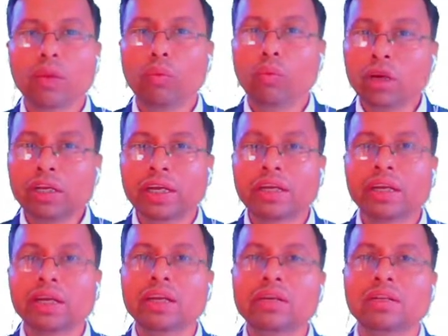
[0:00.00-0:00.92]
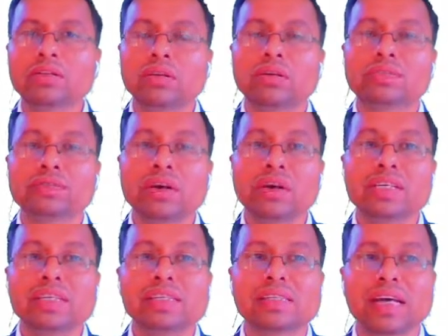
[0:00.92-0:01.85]
What categories of
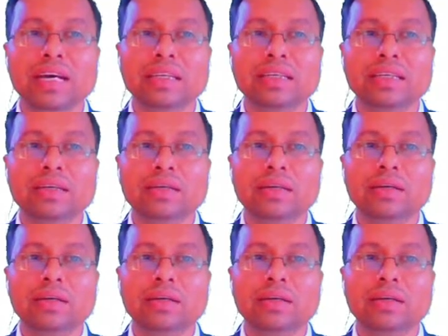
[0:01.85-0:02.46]
audience are there?